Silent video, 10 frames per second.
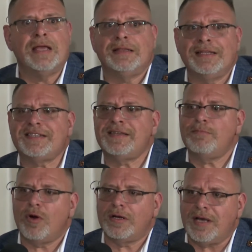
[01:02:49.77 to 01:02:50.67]
listen
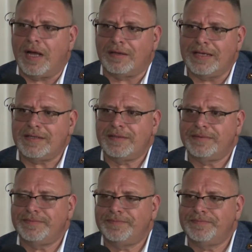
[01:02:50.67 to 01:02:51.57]
more, talk less.
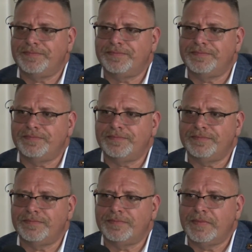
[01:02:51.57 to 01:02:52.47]

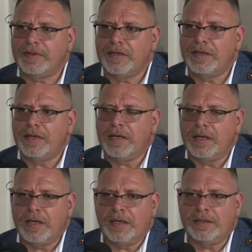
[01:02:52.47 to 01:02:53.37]
That's a good one.
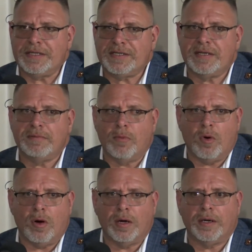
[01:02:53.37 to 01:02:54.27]
Listen
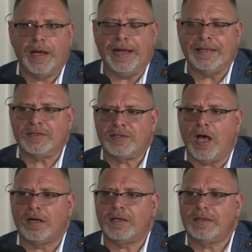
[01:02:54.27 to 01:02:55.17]
more and
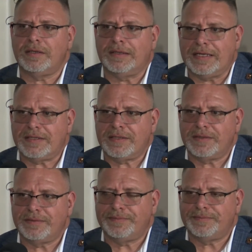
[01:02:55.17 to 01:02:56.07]
talk less.